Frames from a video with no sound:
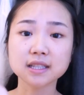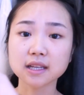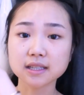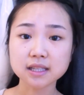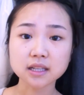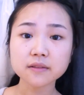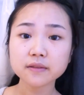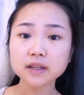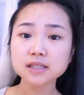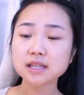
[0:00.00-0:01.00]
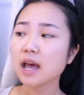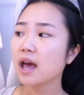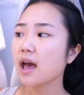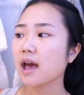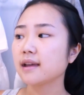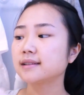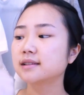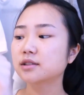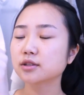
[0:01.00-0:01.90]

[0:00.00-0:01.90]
it's sleeveless and it's